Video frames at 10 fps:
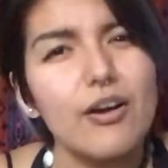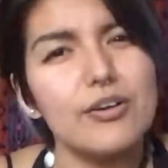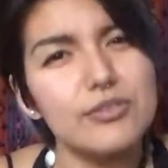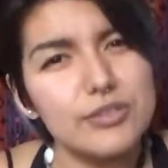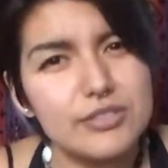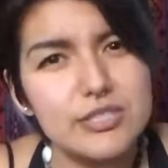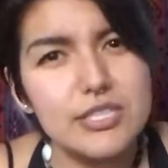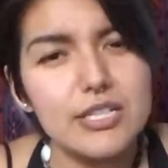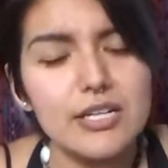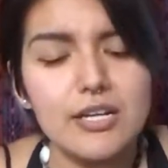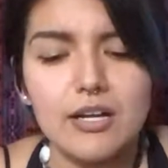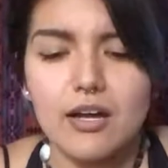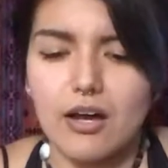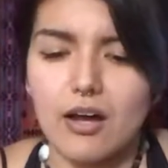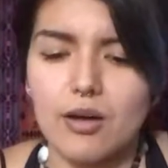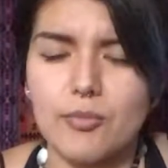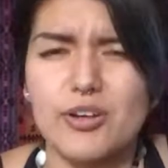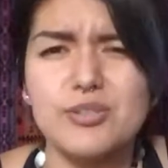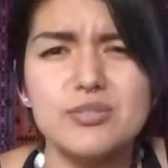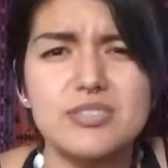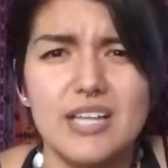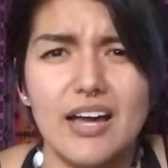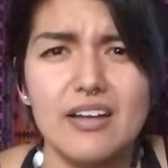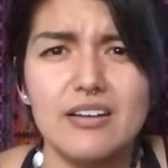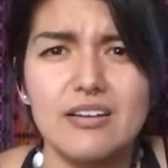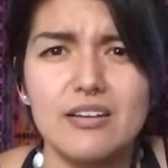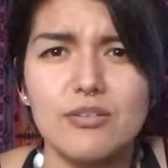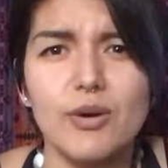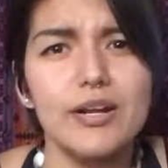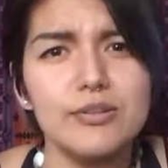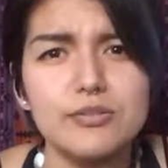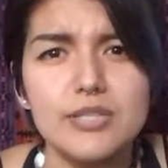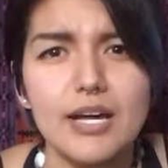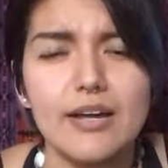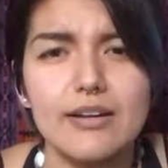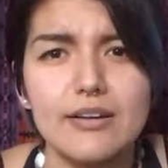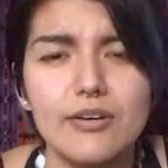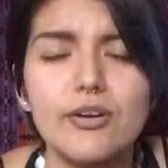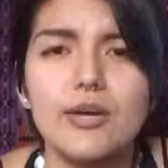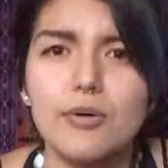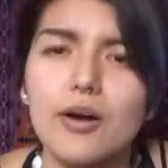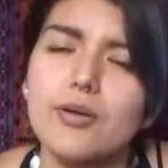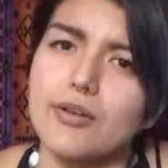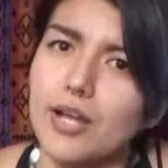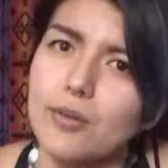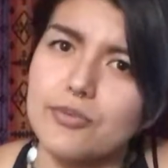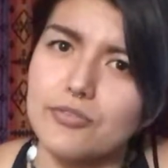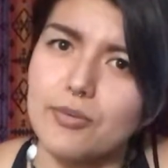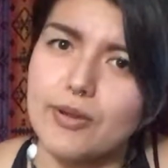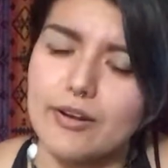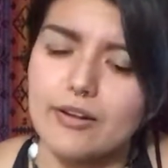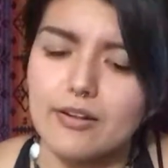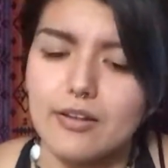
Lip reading: Are you thirsty? Are you sad? Why are you sad? Okay, well, how can I help you feel better?